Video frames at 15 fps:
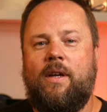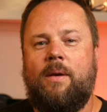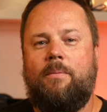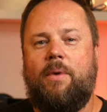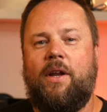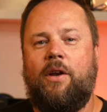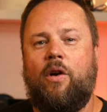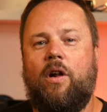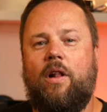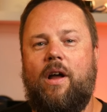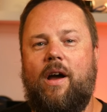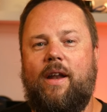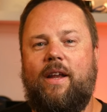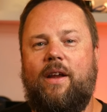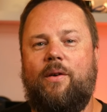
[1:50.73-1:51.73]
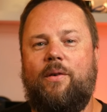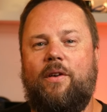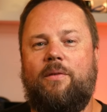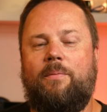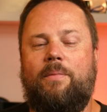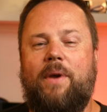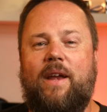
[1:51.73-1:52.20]
Binaural audio is
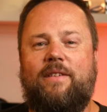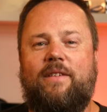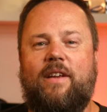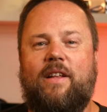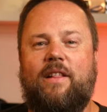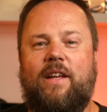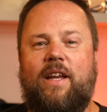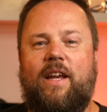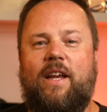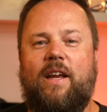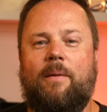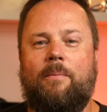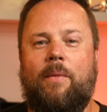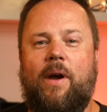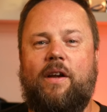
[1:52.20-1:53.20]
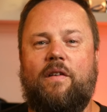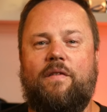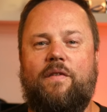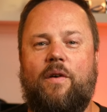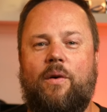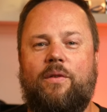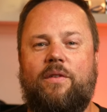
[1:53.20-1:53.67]
basically
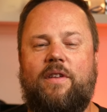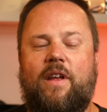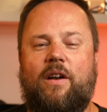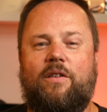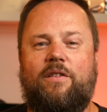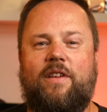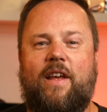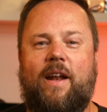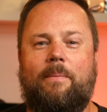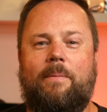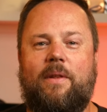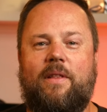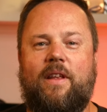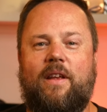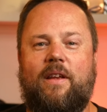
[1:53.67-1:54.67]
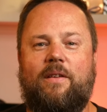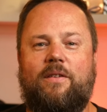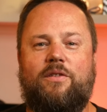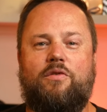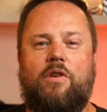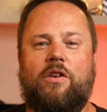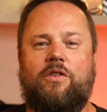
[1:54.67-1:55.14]
microphones that are set up in the
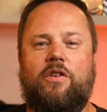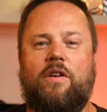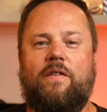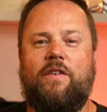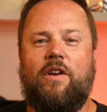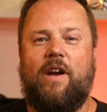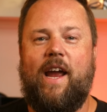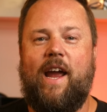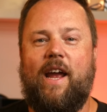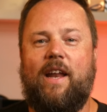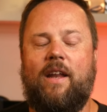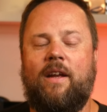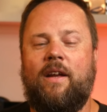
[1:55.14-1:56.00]
structure of your head